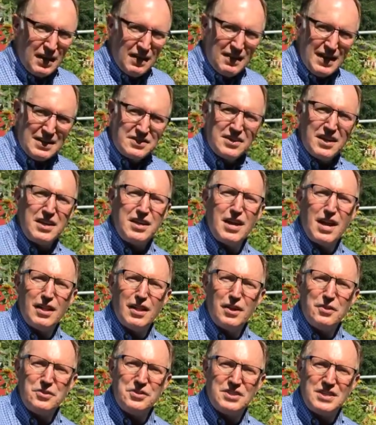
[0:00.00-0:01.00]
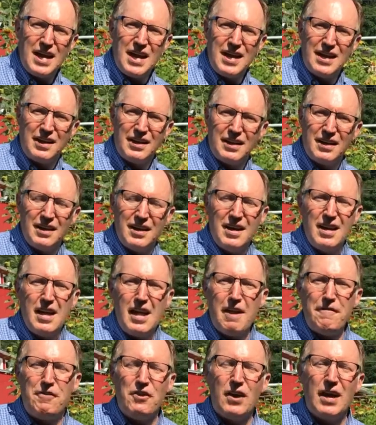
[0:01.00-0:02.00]
That's a yellow stake.
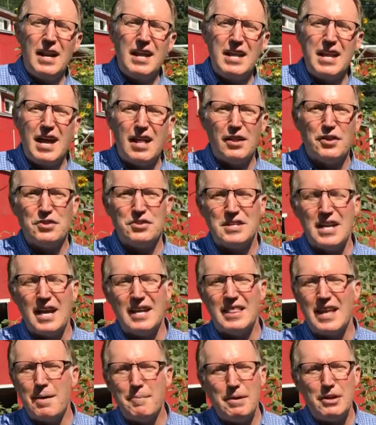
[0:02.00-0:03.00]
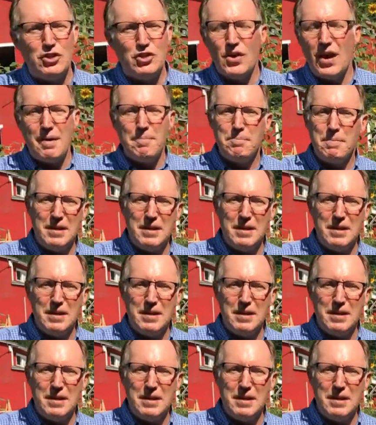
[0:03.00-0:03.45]
If you get a yellow stake, that means you haven't